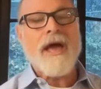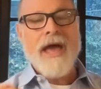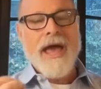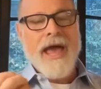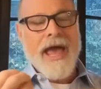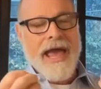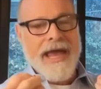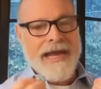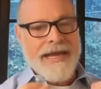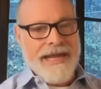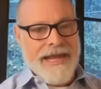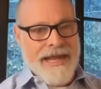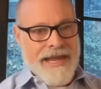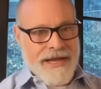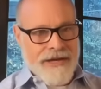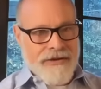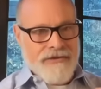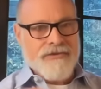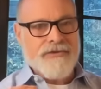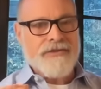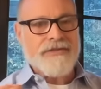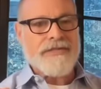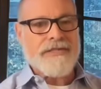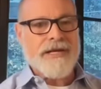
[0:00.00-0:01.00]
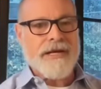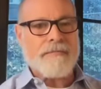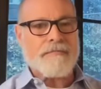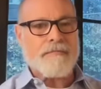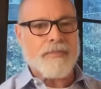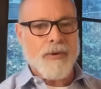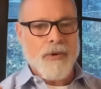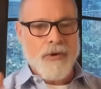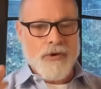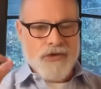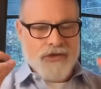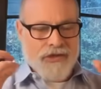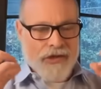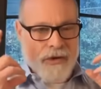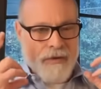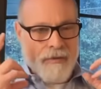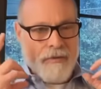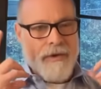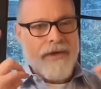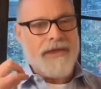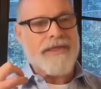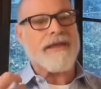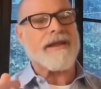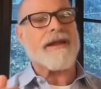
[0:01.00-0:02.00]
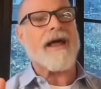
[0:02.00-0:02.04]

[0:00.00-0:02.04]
an interesting person with an